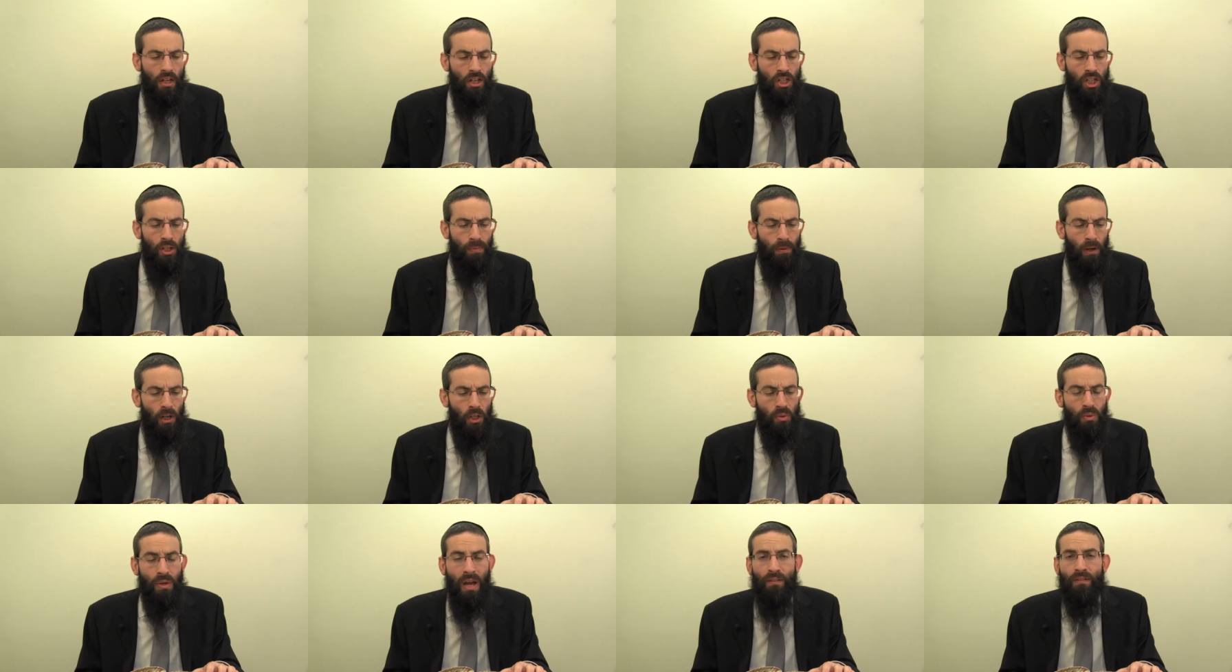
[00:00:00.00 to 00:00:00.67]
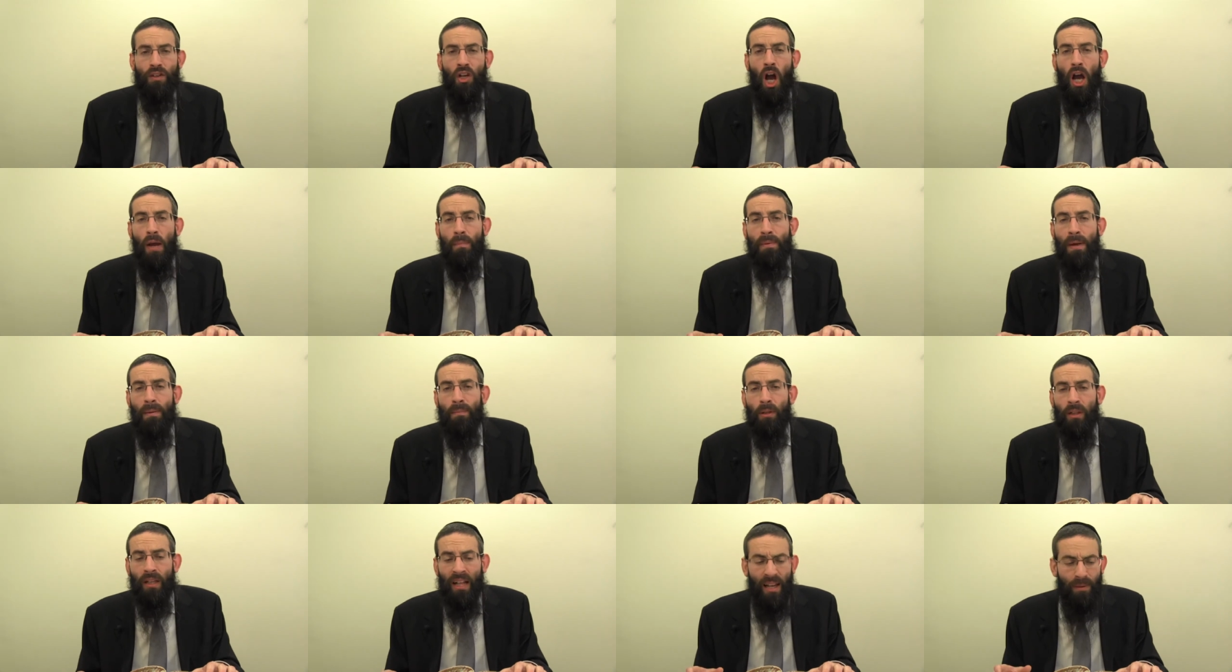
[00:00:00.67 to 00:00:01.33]
Suppose we have nine
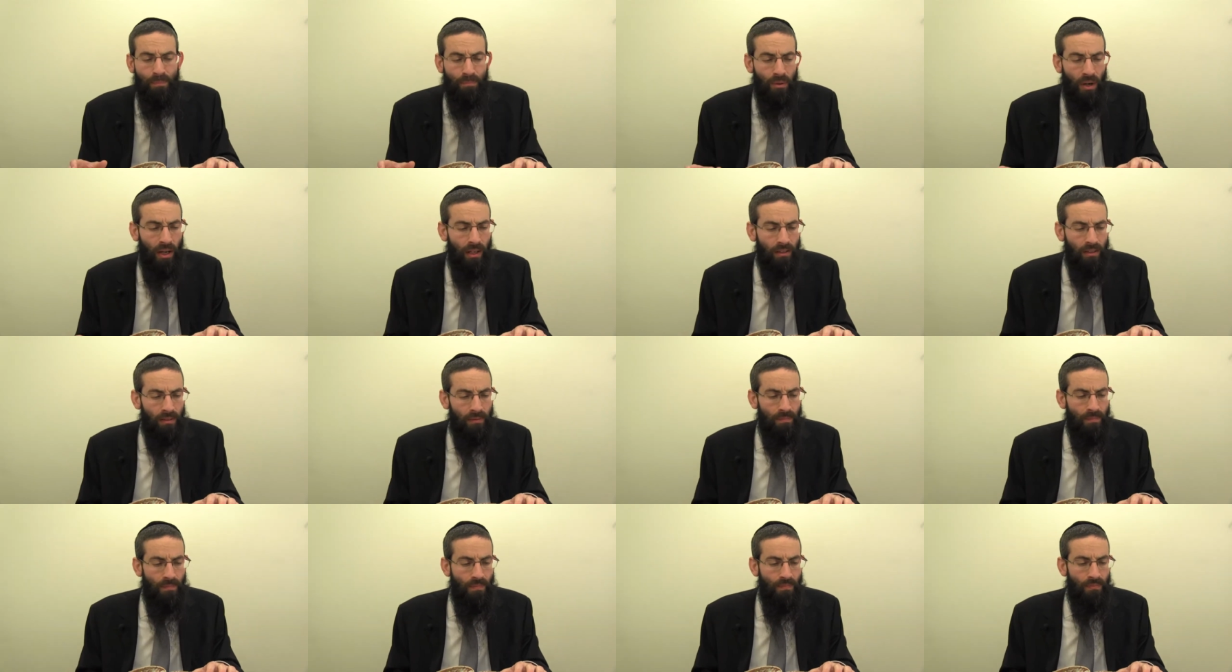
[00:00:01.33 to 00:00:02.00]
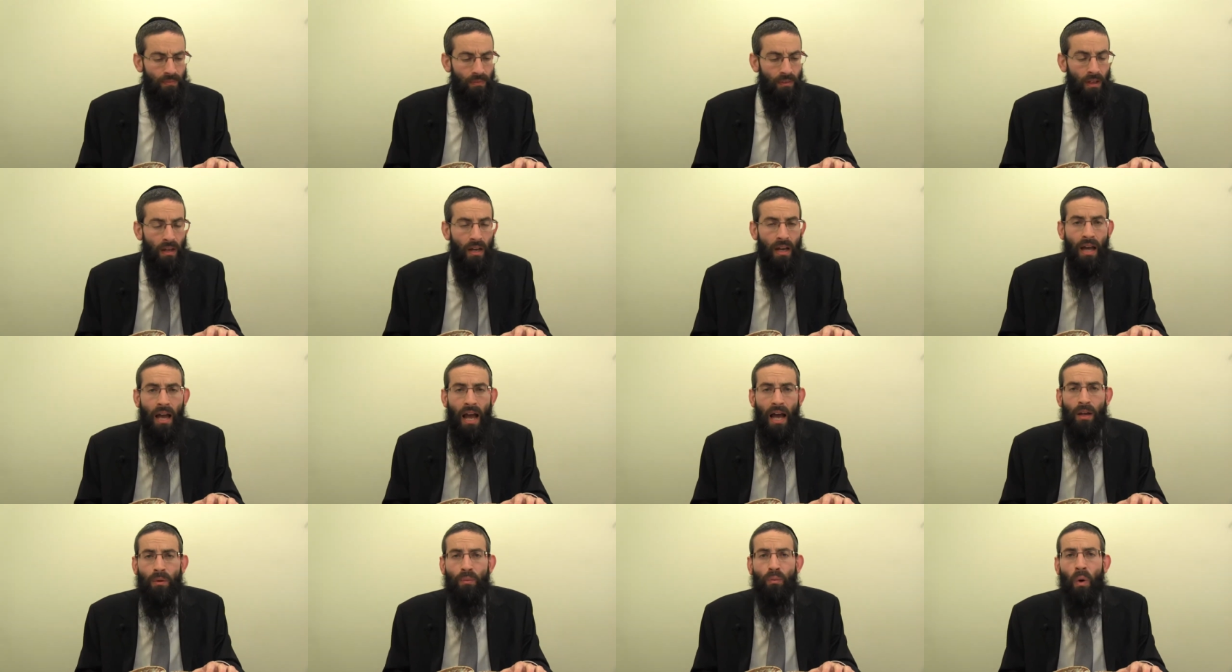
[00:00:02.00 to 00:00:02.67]
people that ate bread,
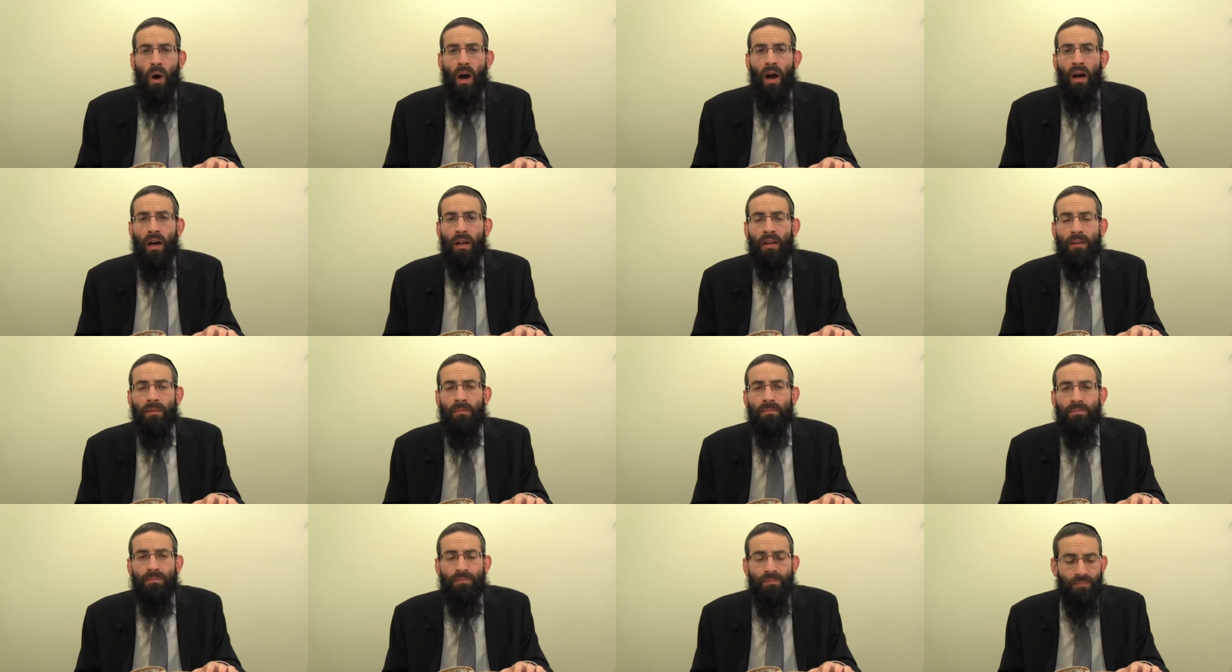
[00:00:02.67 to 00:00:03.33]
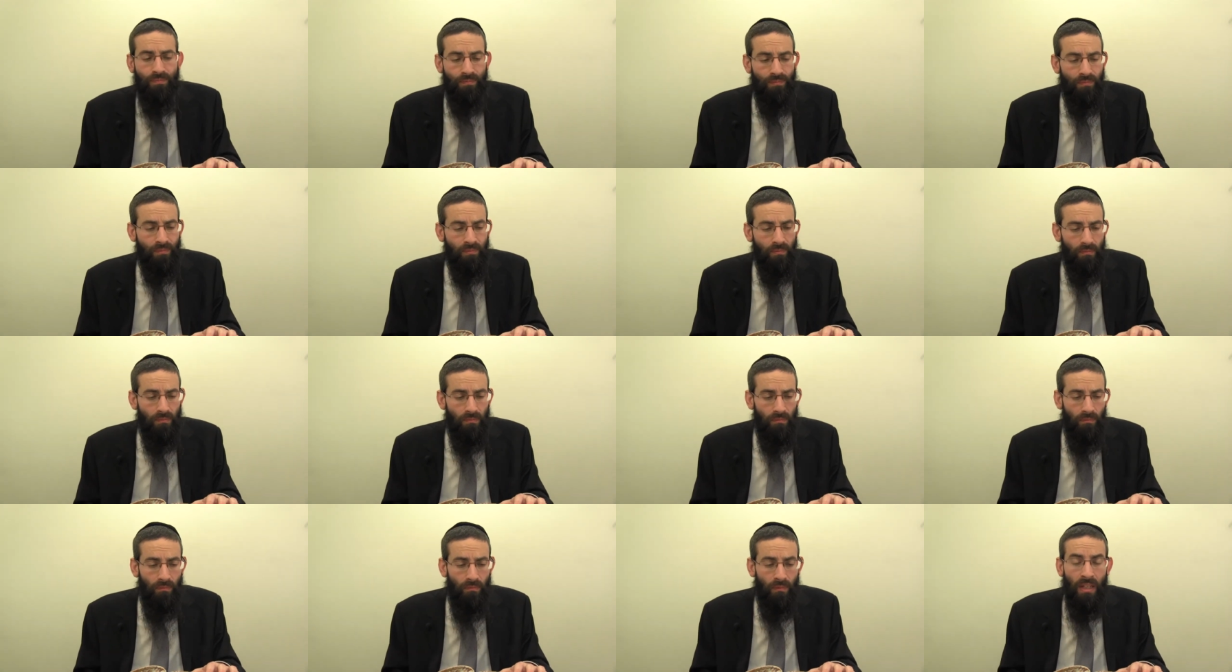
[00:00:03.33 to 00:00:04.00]
and one,
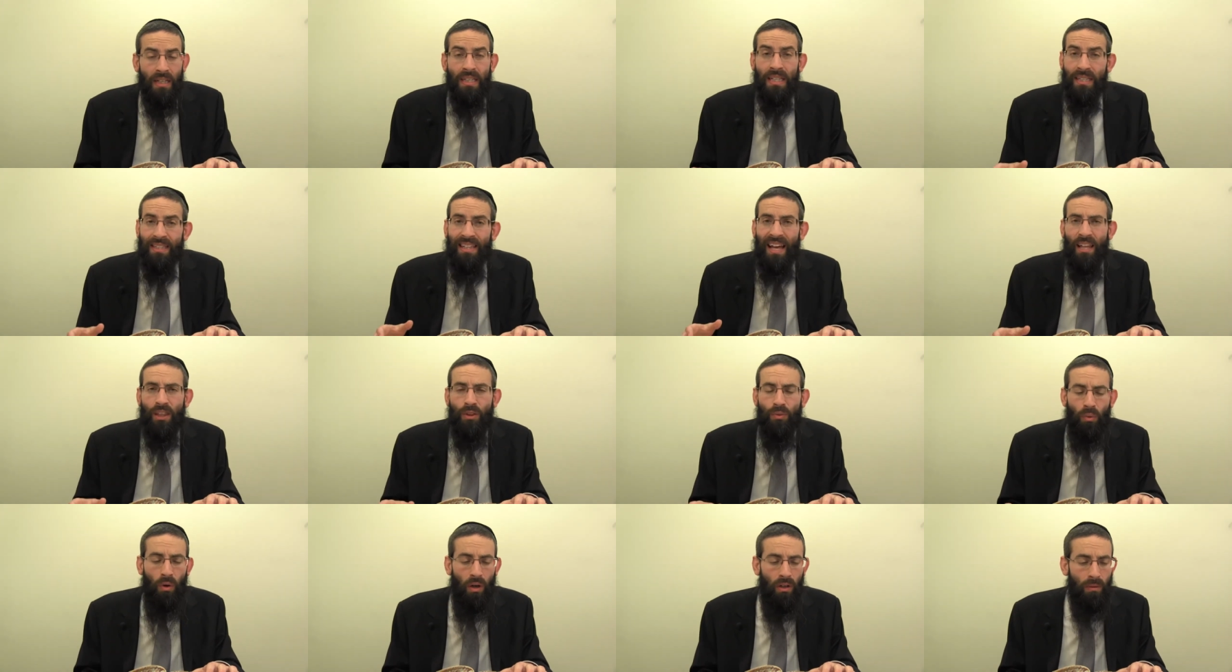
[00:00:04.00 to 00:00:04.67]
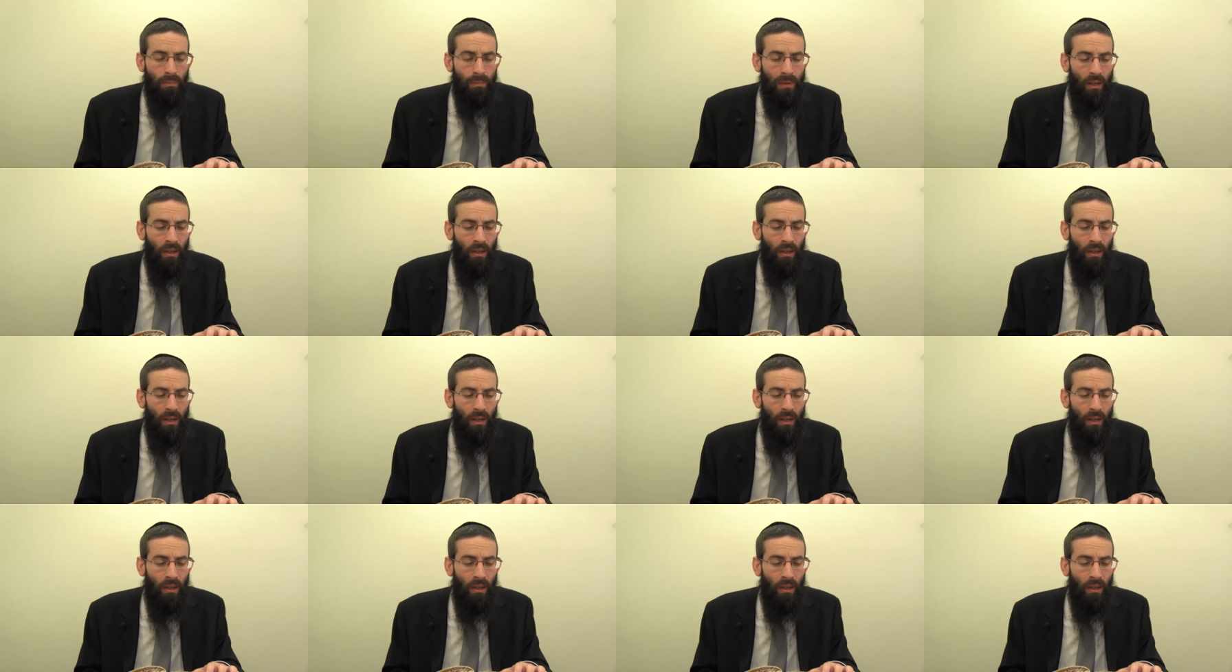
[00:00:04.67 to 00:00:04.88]
the tenth one,